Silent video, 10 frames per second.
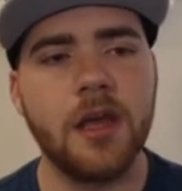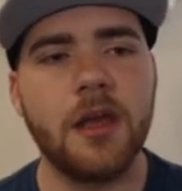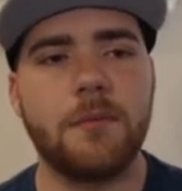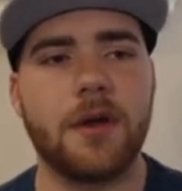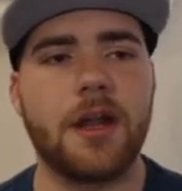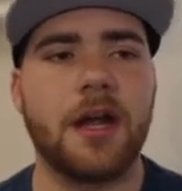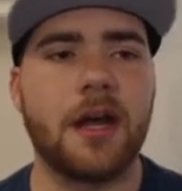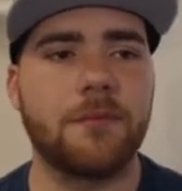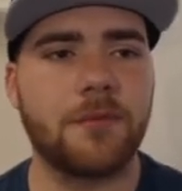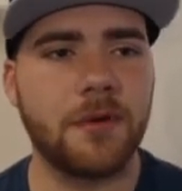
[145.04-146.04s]

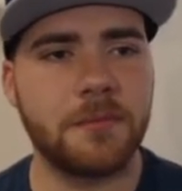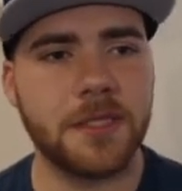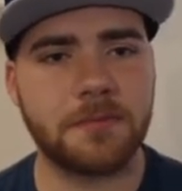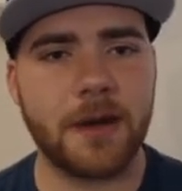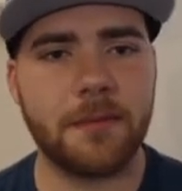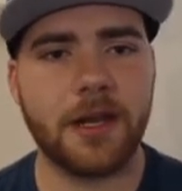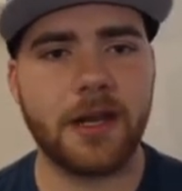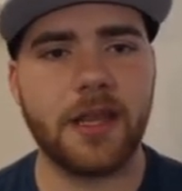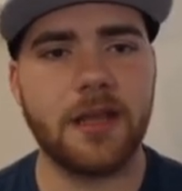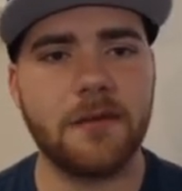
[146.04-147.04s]
But this is
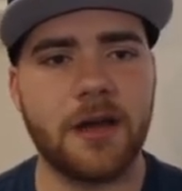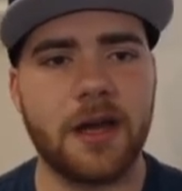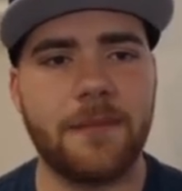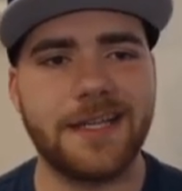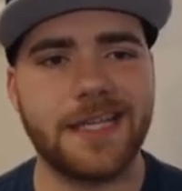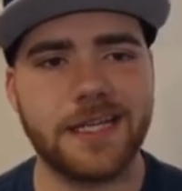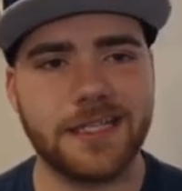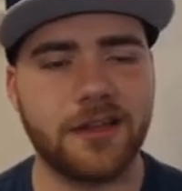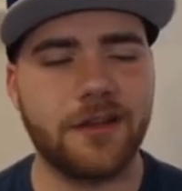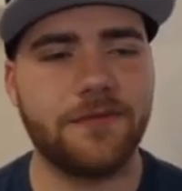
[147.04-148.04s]
primarily my check
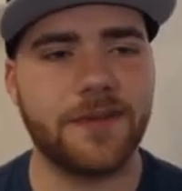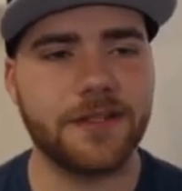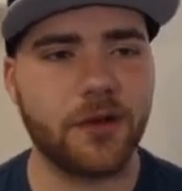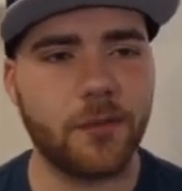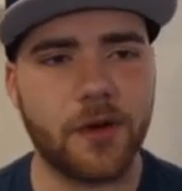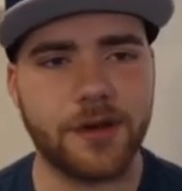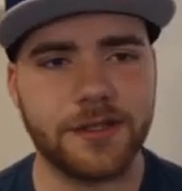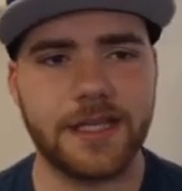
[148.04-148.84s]
to the physical walls,